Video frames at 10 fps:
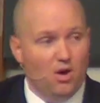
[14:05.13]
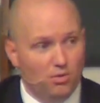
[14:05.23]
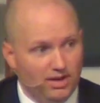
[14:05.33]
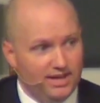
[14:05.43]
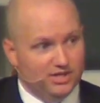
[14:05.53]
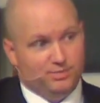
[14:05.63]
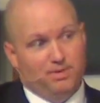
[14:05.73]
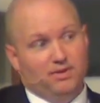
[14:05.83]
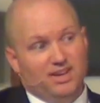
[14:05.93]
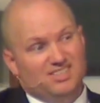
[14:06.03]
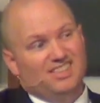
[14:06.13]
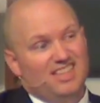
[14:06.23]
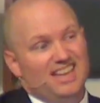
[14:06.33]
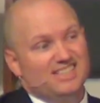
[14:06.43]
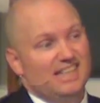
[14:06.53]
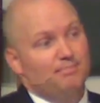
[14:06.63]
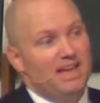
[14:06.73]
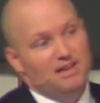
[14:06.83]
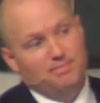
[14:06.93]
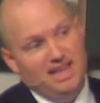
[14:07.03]
only experience the things that
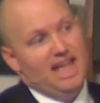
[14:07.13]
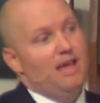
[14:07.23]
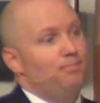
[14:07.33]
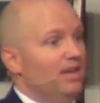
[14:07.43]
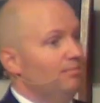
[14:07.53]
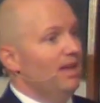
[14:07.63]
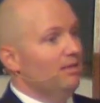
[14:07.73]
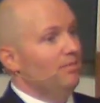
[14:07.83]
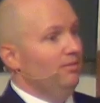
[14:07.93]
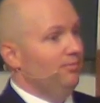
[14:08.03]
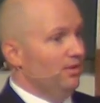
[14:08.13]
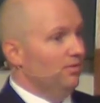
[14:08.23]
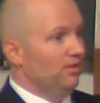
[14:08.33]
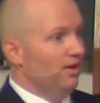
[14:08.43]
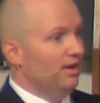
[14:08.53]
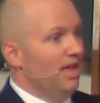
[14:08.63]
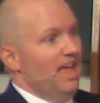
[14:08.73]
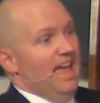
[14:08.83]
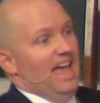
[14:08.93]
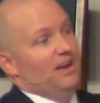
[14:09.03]
make me happy and make me feel good.
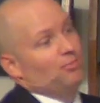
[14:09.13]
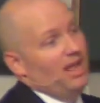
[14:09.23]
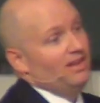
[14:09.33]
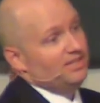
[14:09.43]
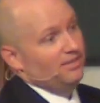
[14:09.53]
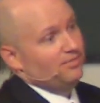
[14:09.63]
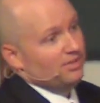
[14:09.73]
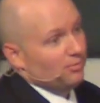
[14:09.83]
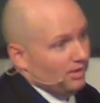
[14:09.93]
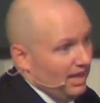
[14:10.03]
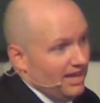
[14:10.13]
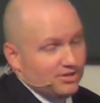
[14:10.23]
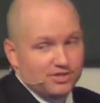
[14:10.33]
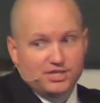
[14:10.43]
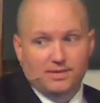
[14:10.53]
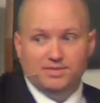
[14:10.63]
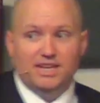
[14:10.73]
And relative to the relationships